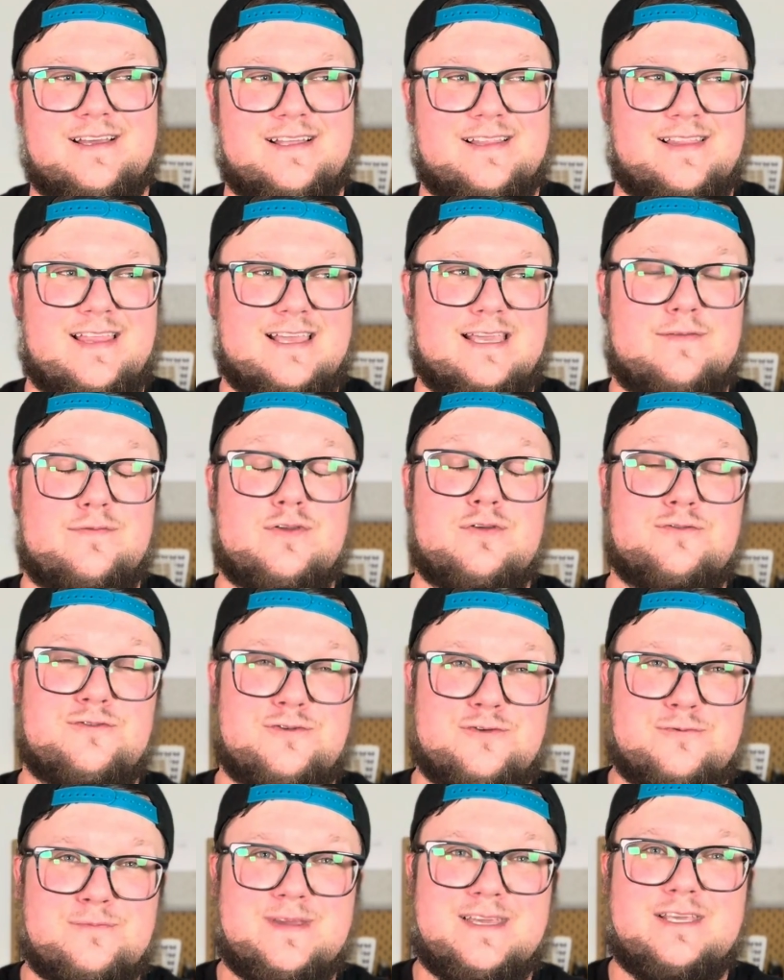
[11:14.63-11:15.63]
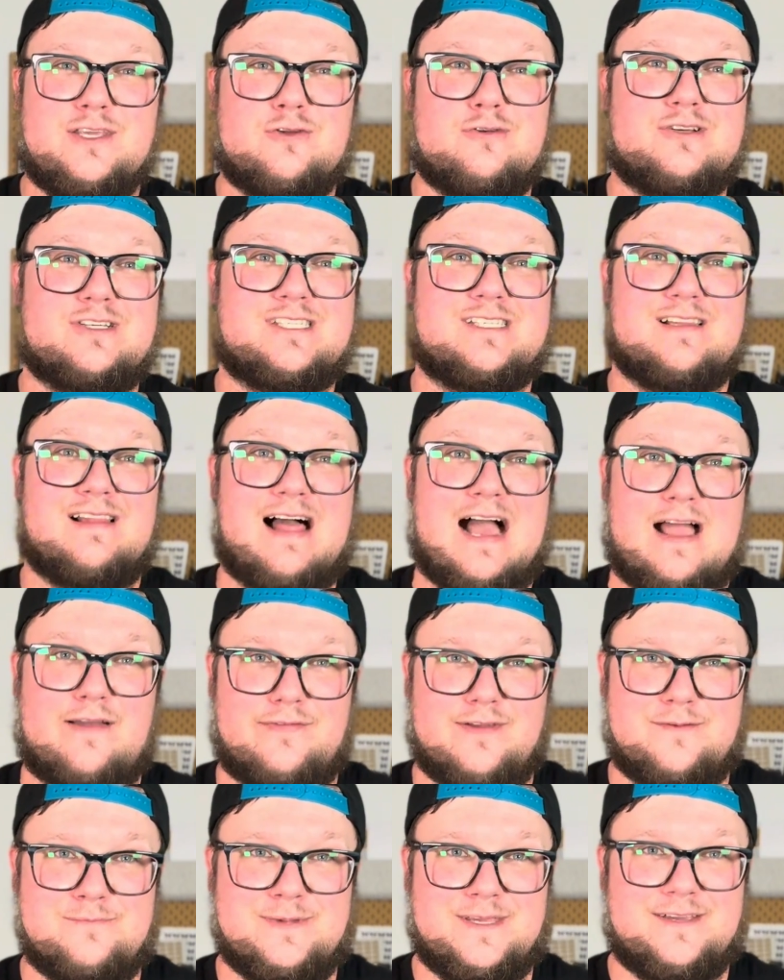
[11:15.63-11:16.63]
like if you knew me, you'd just laugh
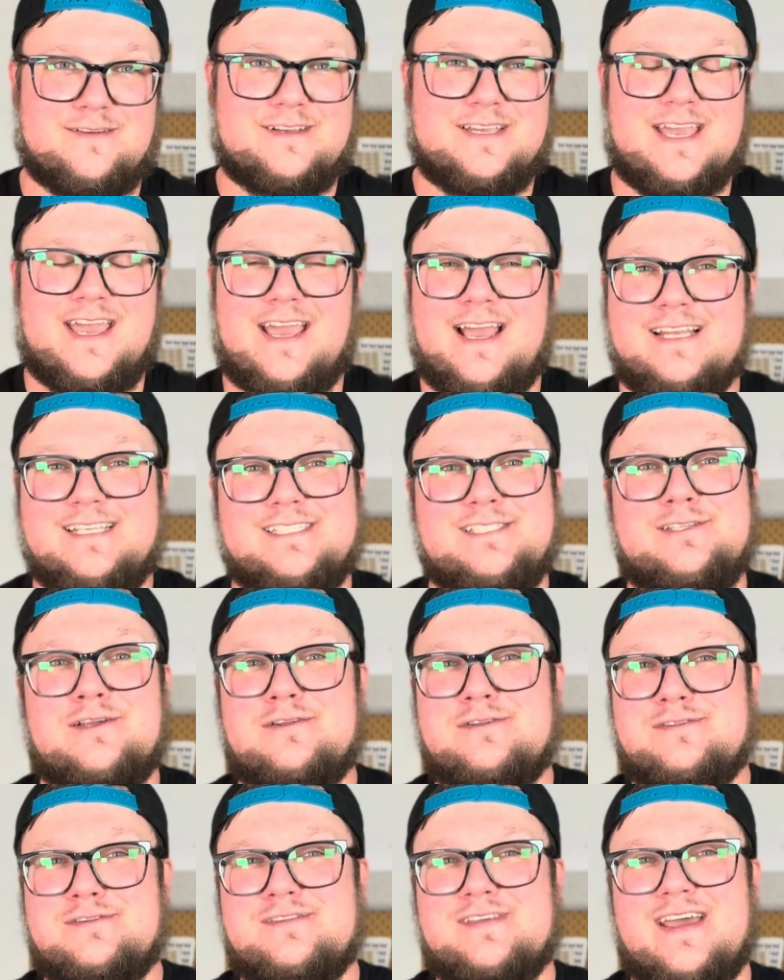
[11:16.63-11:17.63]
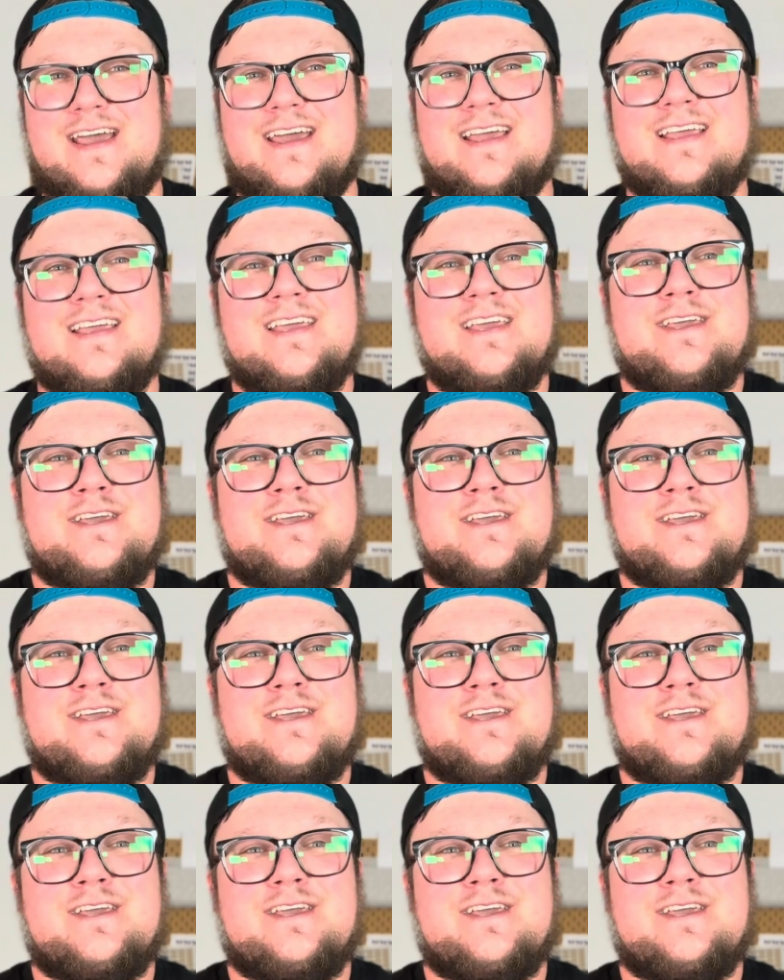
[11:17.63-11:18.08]
at me, okay? I just don't do that.